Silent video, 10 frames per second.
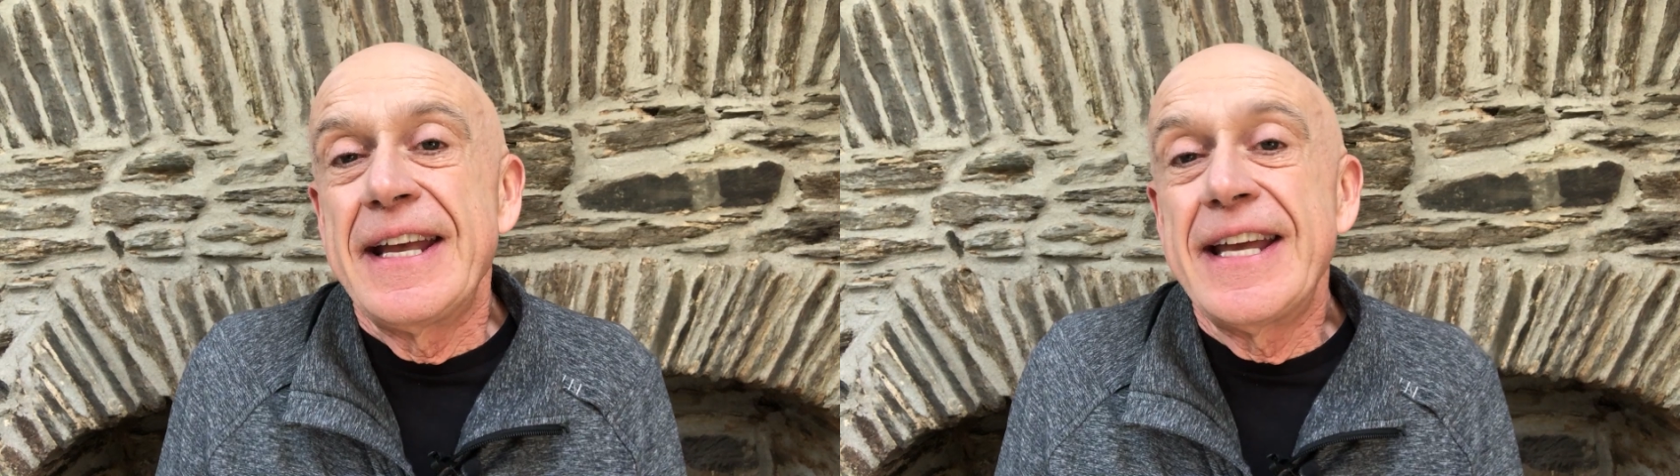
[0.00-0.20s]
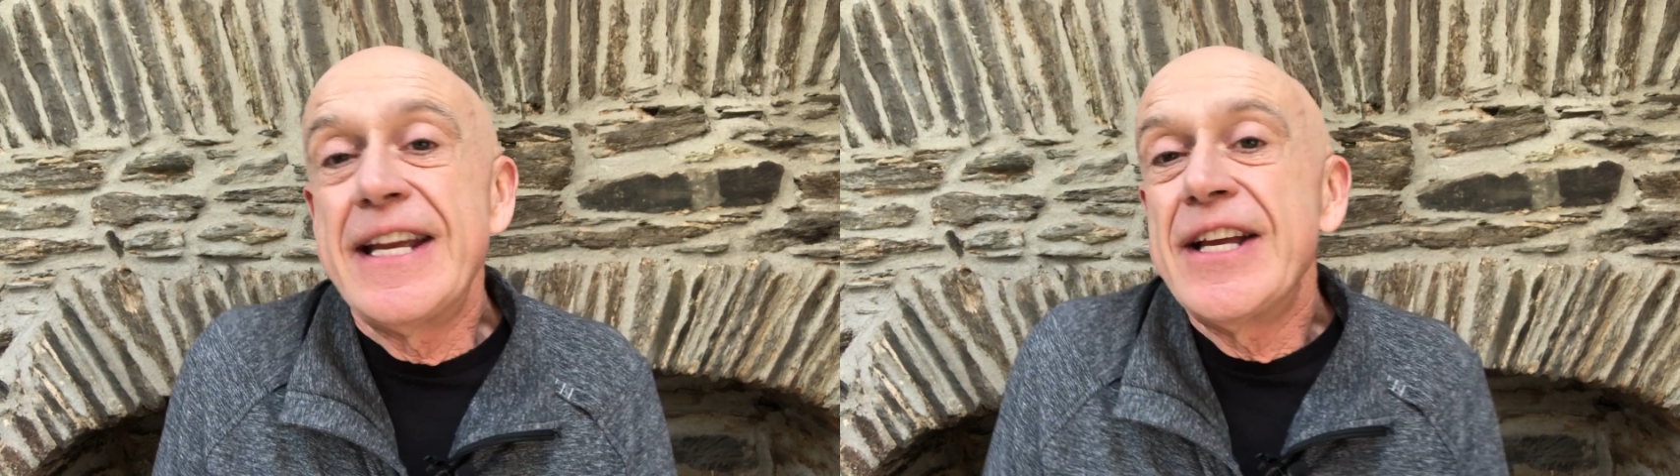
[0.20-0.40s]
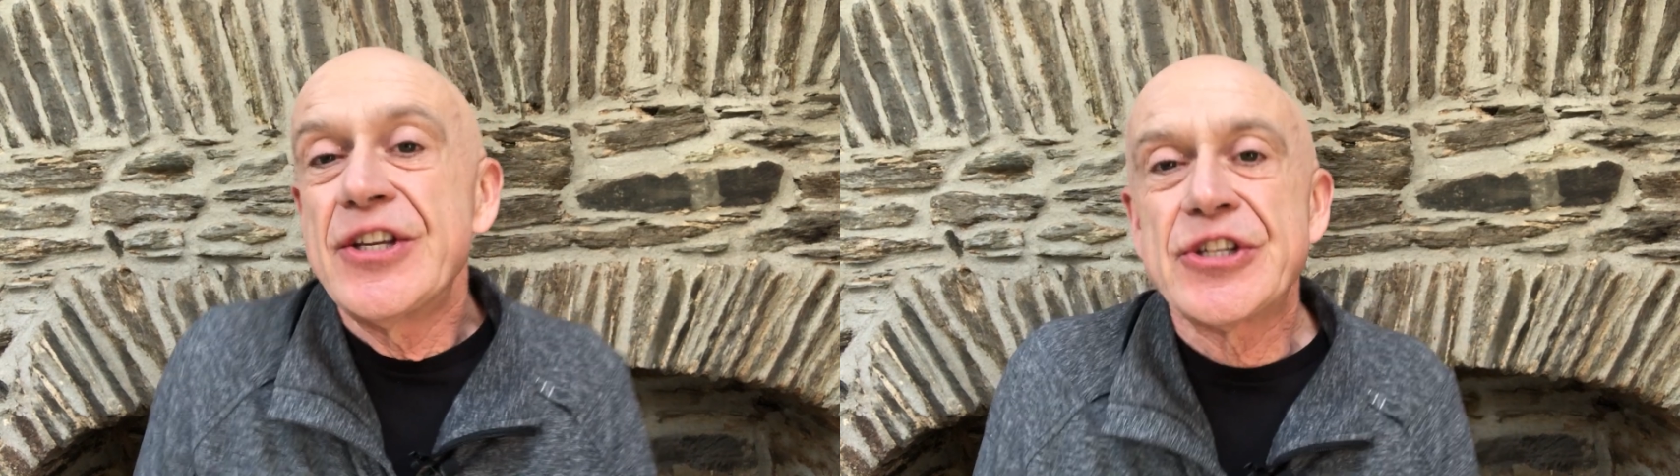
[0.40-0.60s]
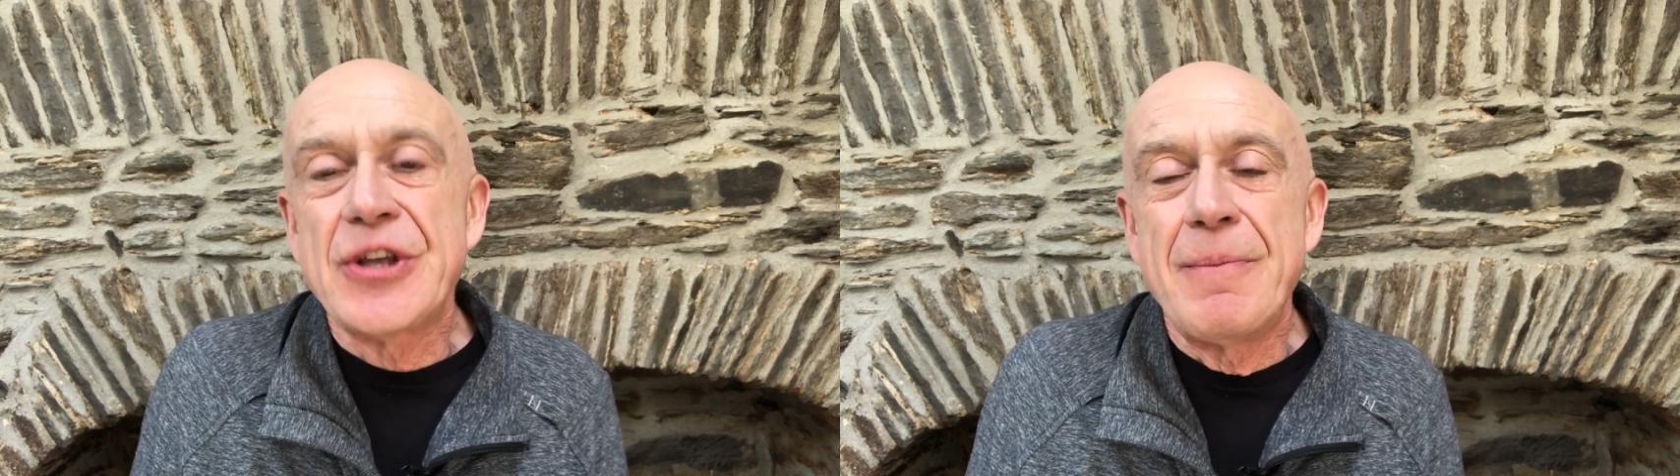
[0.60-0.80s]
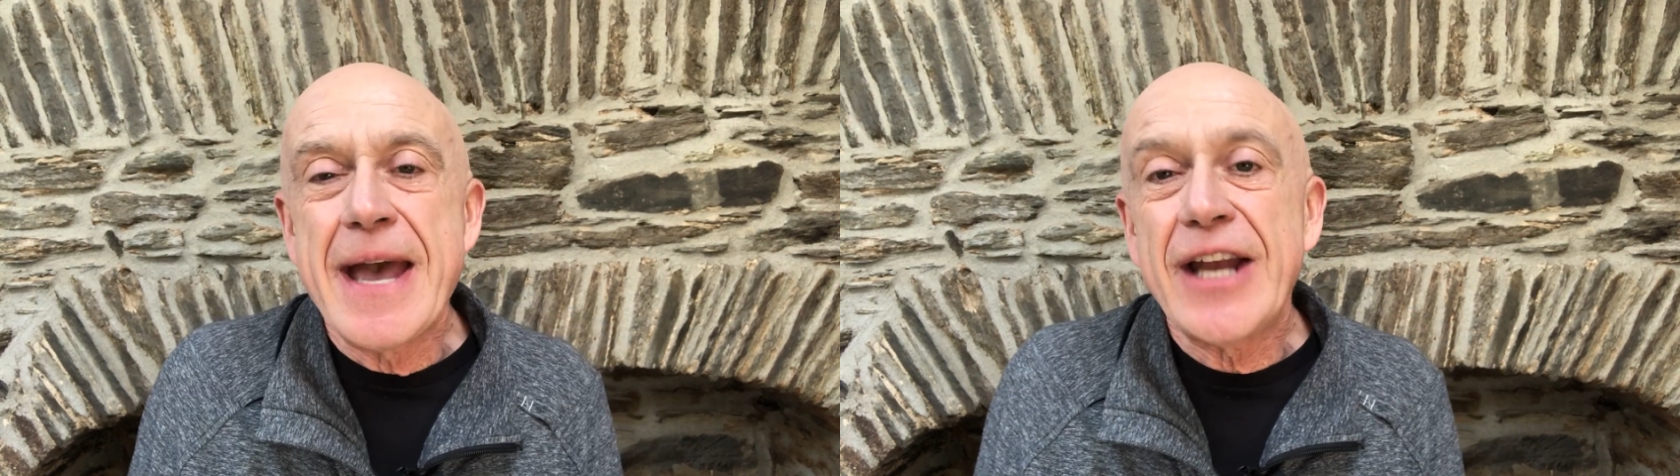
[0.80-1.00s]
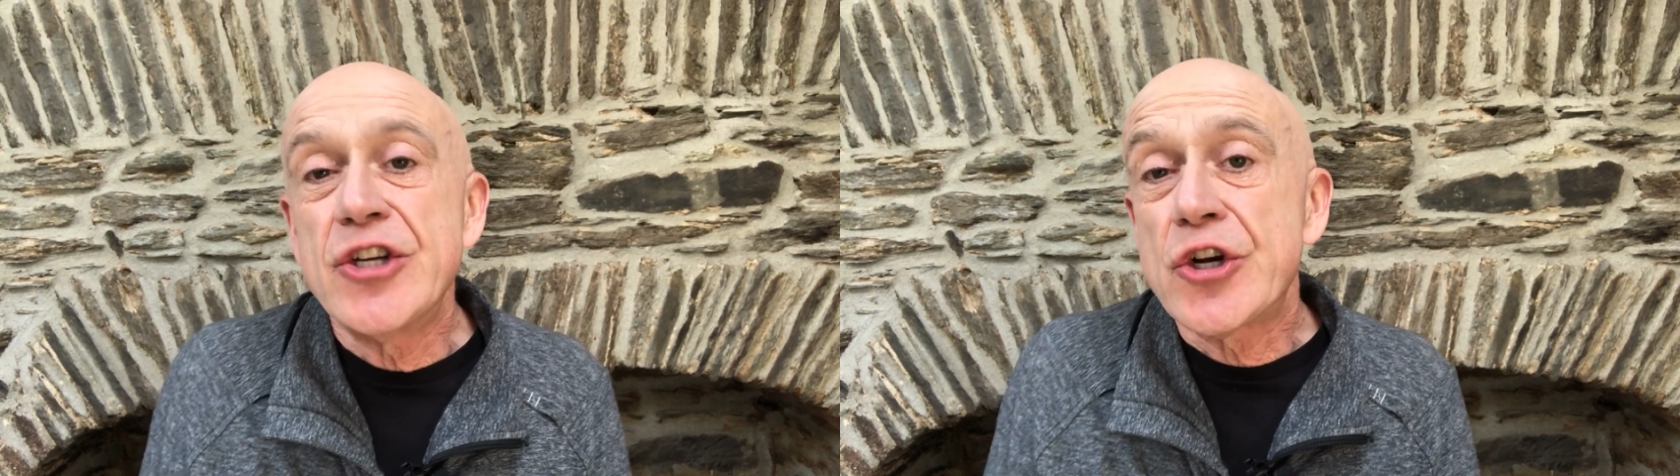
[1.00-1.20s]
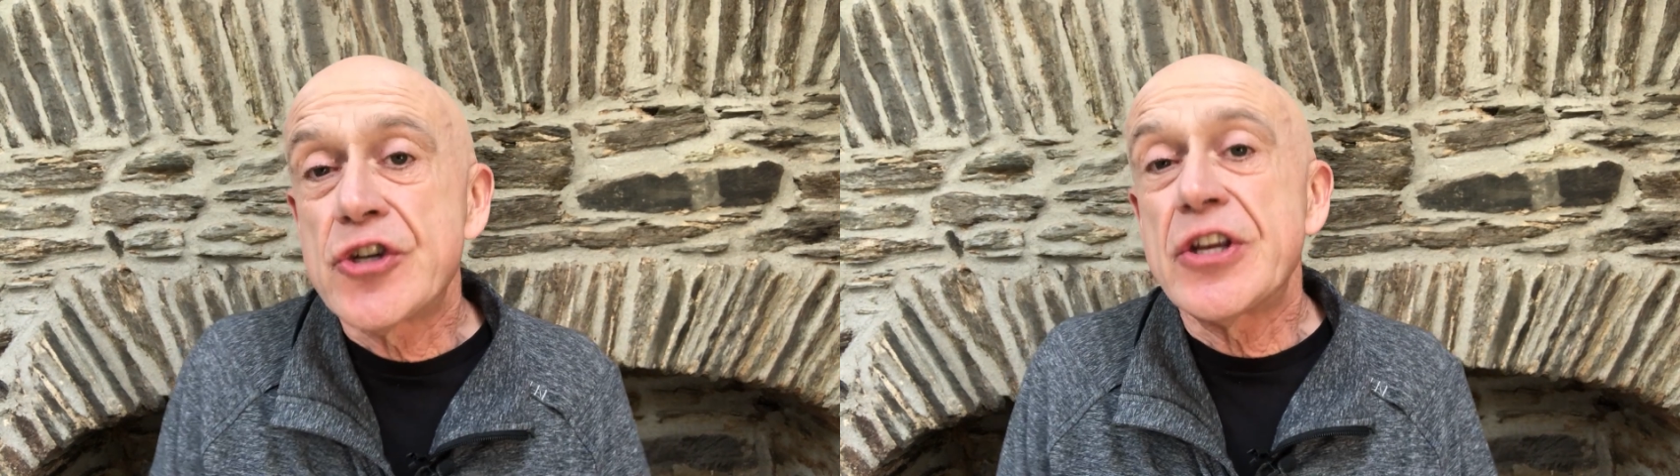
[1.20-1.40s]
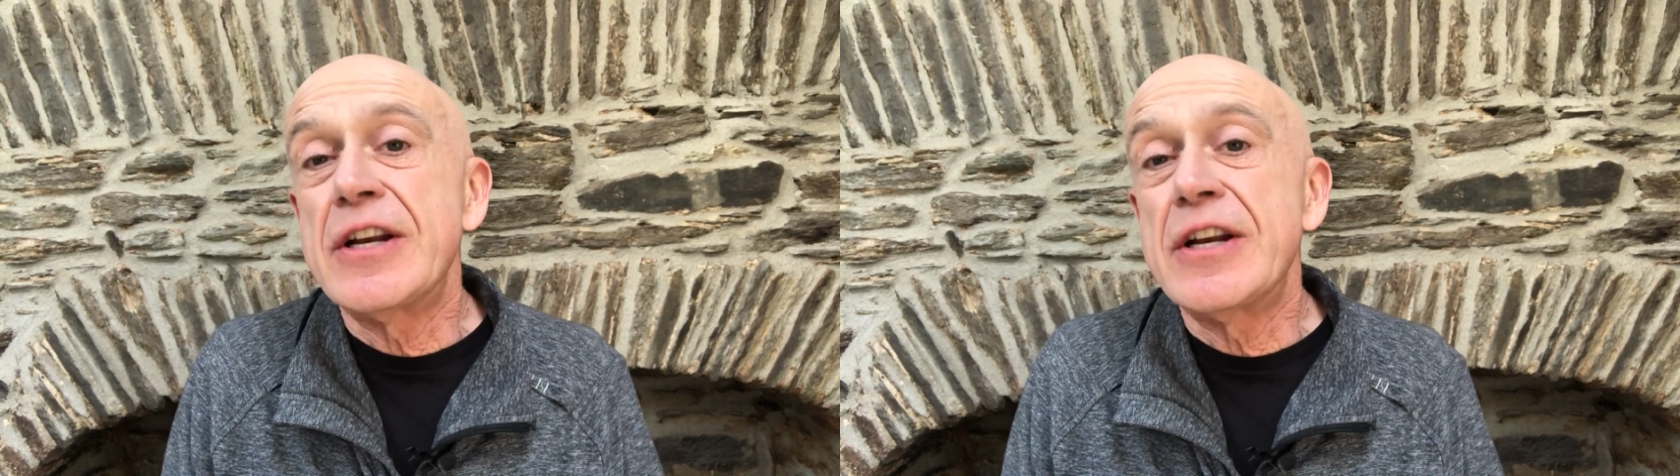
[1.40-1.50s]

it is the manager's,